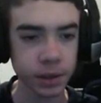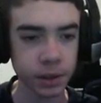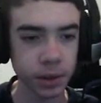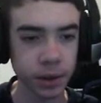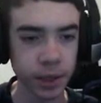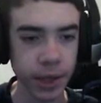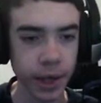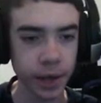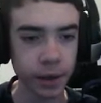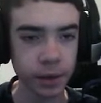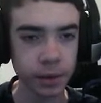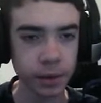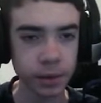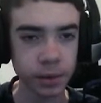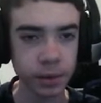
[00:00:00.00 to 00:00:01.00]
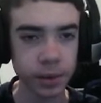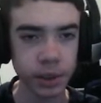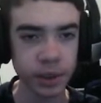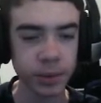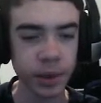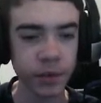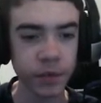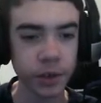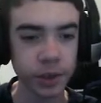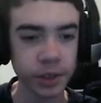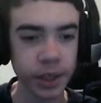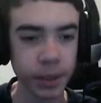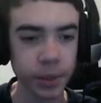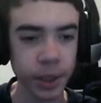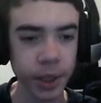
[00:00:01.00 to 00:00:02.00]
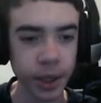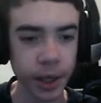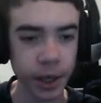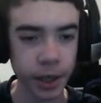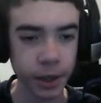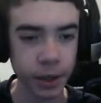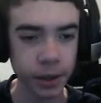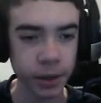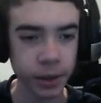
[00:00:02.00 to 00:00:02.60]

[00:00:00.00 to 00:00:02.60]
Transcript: Look at that. This is my first time getting iron.